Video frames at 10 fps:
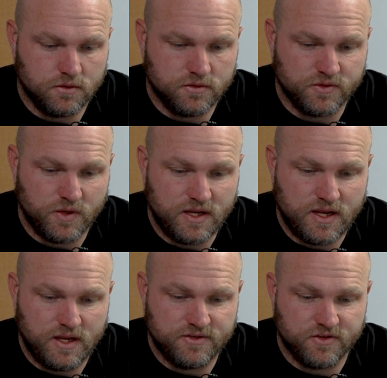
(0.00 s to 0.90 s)
So
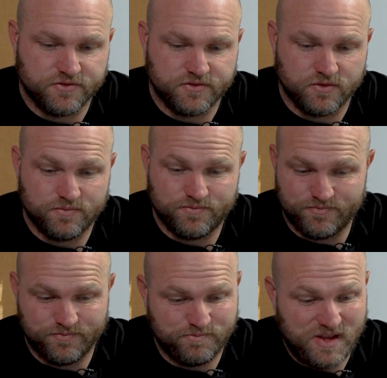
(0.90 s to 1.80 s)
he's also,
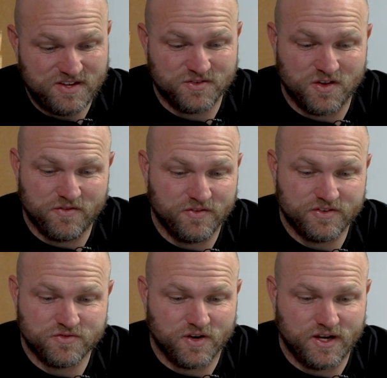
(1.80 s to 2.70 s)
based off of
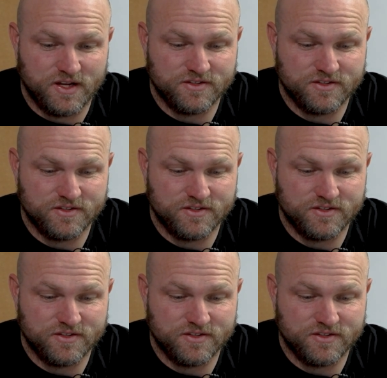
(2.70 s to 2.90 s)
his training,